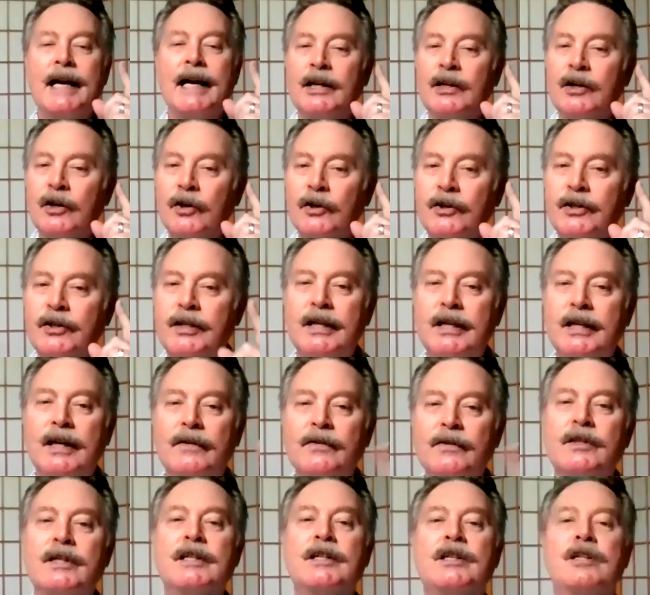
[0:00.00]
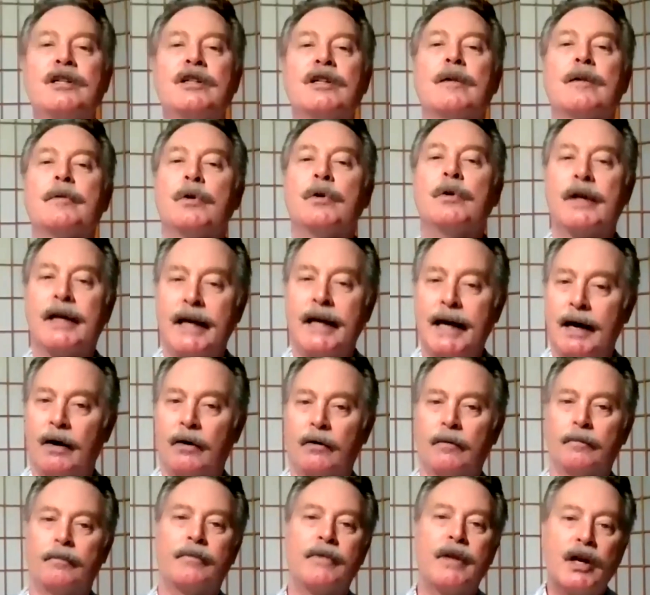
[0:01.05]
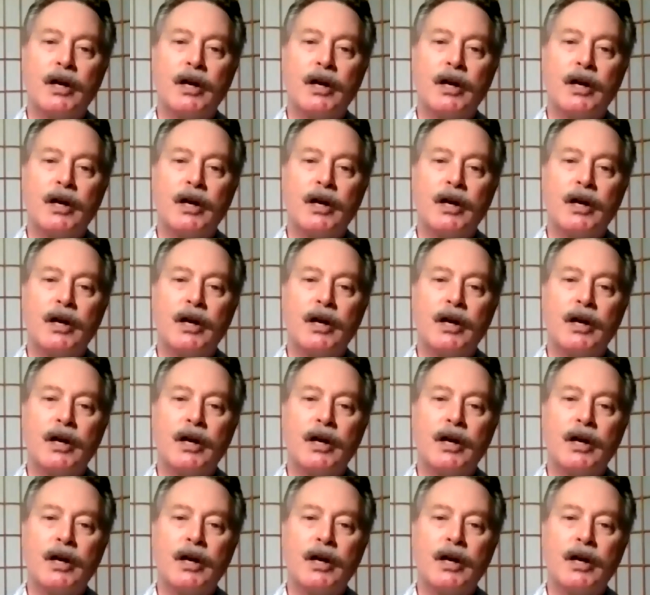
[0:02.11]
in your T F C G W account?